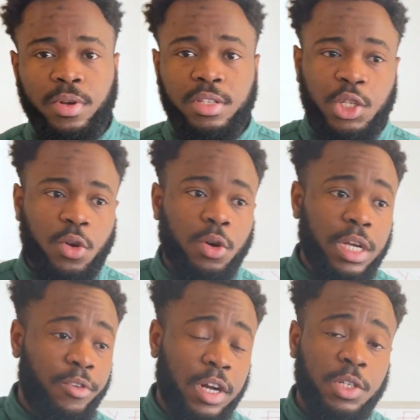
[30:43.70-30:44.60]
It's called a
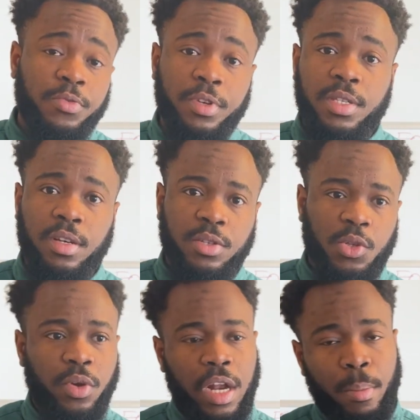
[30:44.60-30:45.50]
graduate visa, so
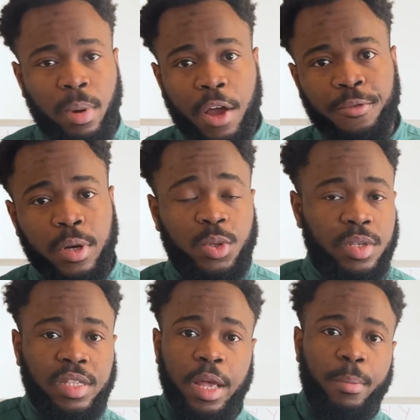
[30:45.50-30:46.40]
you can apply for it to
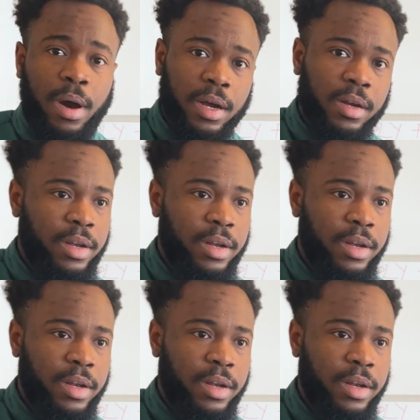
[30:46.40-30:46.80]
stay back.